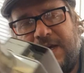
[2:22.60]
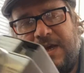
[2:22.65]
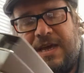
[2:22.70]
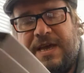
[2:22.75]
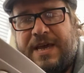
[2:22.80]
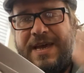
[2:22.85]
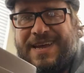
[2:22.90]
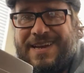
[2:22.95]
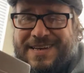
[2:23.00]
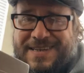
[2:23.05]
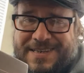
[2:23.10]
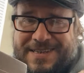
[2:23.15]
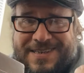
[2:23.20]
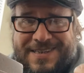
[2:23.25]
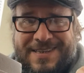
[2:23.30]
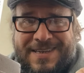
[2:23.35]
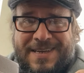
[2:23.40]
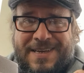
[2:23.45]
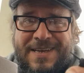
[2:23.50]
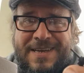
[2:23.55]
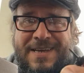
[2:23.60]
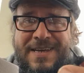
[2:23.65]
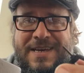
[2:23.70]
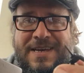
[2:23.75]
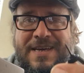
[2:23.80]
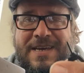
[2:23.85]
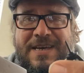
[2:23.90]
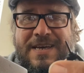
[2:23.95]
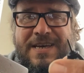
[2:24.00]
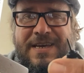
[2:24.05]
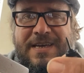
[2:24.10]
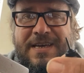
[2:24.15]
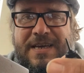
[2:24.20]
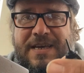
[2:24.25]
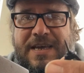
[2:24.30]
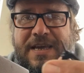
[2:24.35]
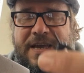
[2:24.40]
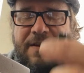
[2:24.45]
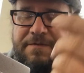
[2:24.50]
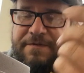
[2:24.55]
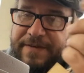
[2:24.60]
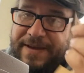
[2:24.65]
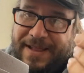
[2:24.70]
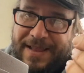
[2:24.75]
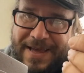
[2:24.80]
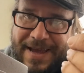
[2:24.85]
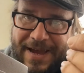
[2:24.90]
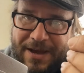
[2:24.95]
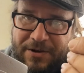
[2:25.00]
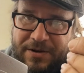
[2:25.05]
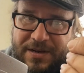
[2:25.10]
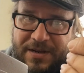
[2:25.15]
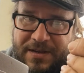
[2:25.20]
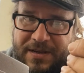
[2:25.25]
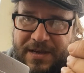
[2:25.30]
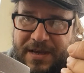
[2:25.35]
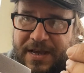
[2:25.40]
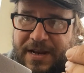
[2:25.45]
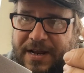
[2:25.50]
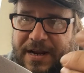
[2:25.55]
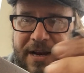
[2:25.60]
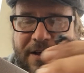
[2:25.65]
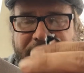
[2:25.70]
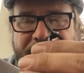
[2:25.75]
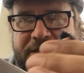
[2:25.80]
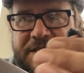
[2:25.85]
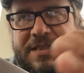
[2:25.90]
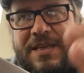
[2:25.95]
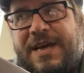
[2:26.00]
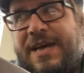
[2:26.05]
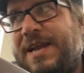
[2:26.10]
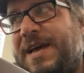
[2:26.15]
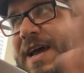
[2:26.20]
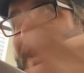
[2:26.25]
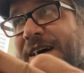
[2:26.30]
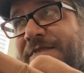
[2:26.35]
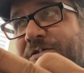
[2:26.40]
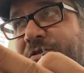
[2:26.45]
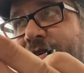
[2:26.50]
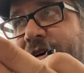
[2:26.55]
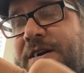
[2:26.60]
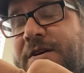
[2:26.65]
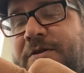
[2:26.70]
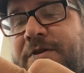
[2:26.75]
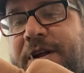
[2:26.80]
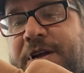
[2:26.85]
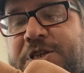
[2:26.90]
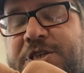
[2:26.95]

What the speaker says: and it fell out. And I noticed that after I'd already